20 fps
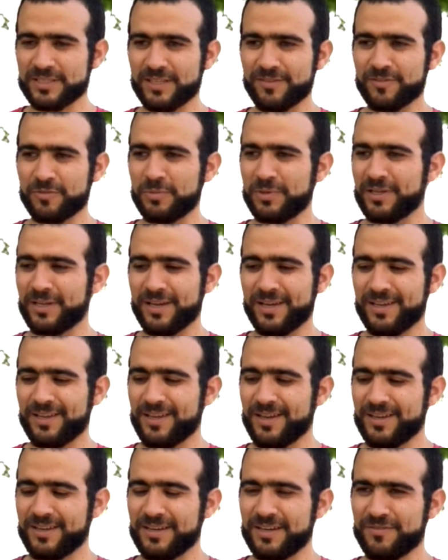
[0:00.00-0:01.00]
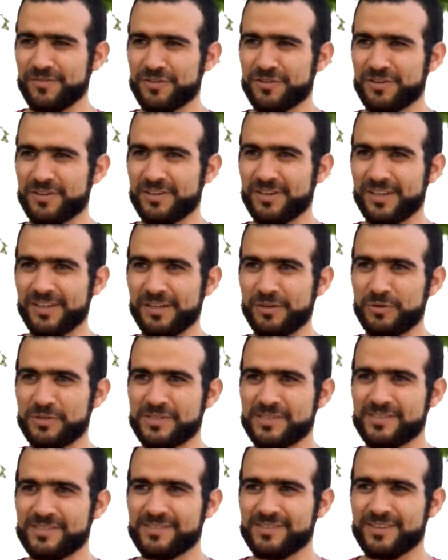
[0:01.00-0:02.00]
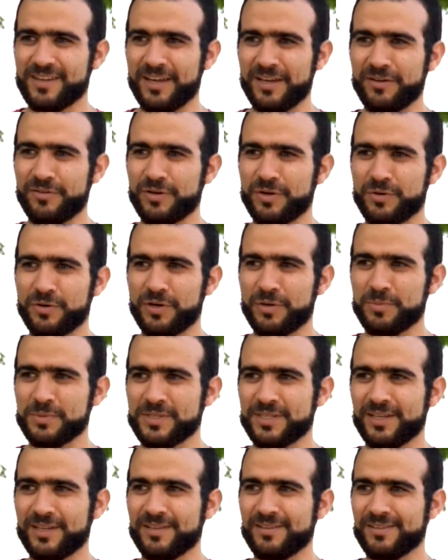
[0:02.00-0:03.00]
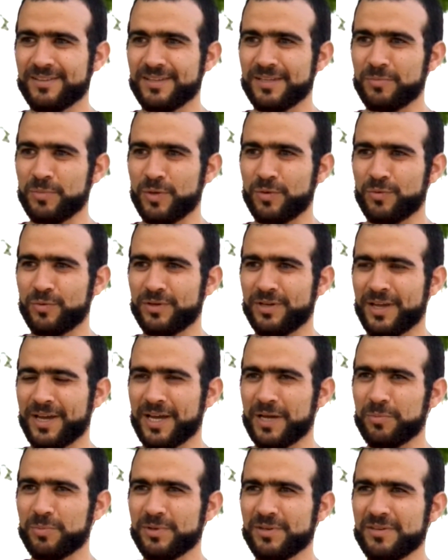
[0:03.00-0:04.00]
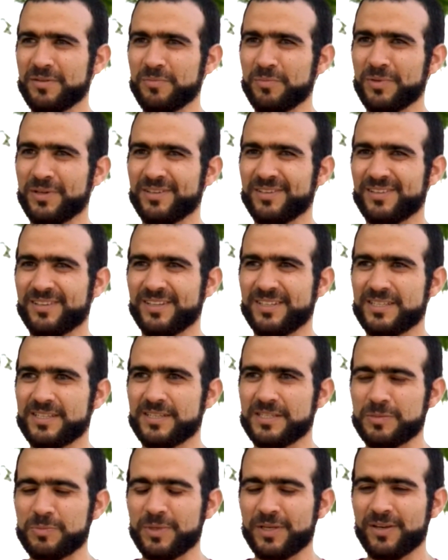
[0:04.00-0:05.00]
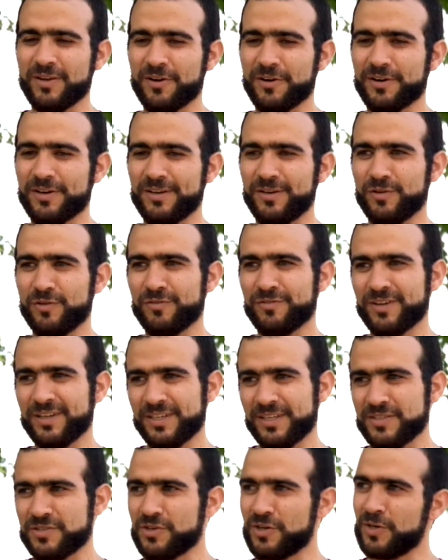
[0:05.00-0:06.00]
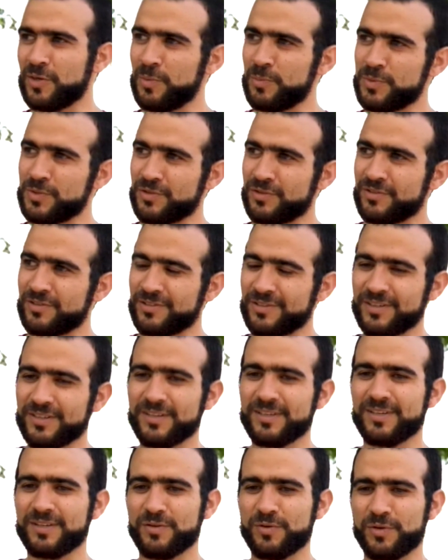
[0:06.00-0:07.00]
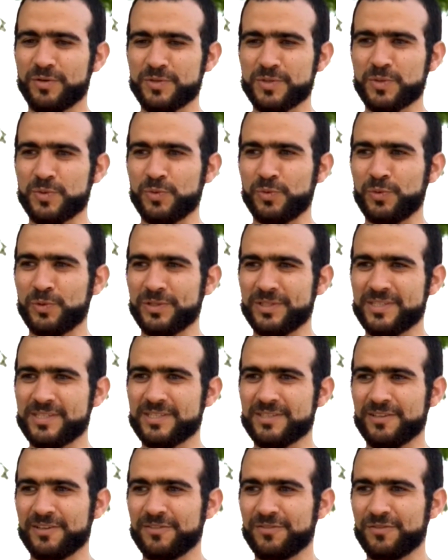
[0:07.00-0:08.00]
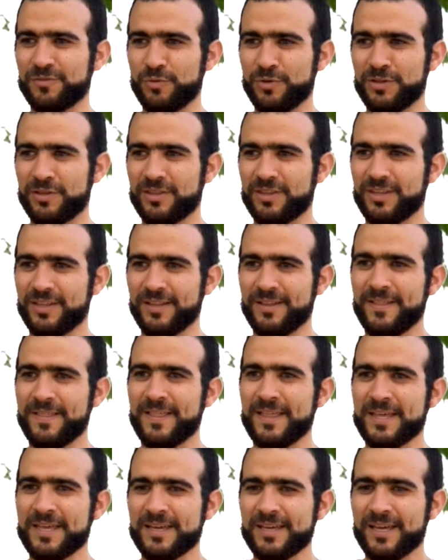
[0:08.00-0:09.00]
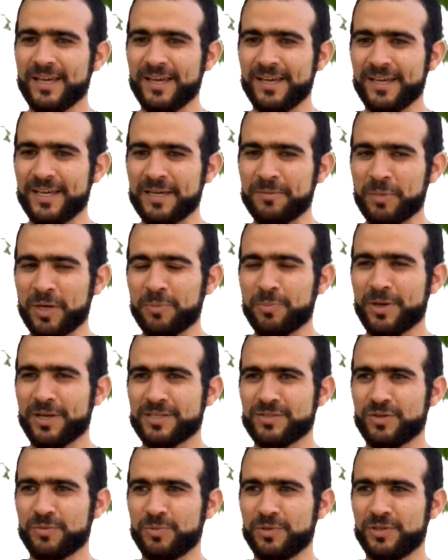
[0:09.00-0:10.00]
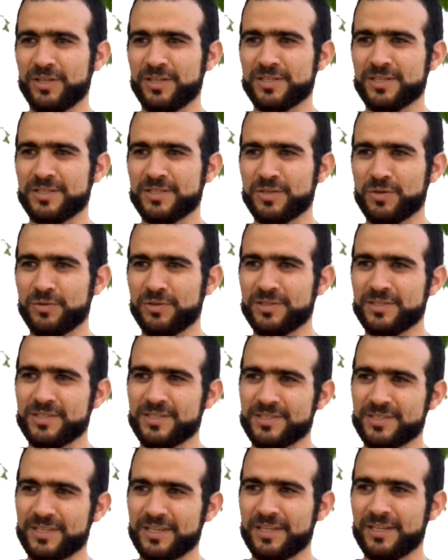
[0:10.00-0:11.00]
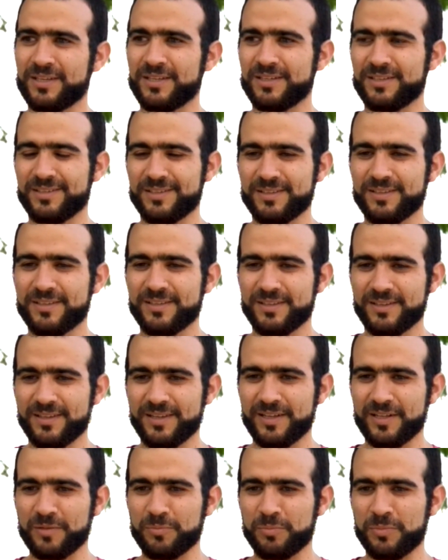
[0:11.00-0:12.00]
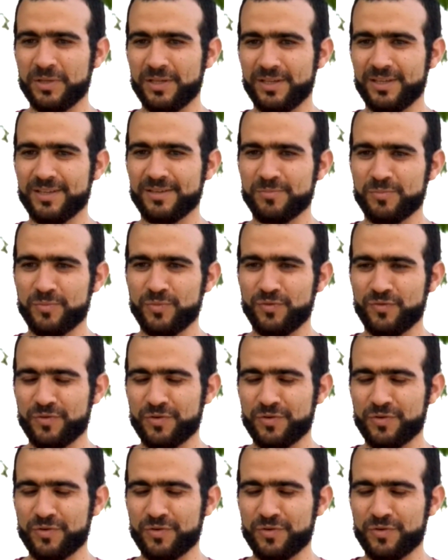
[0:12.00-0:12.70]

thing for me. Like I, I never uh, was angry or upset about what happened, but it's, it's been hard, you know, finding jobs or going to school and stuff with uh, my past reputation. So this is gonna help me move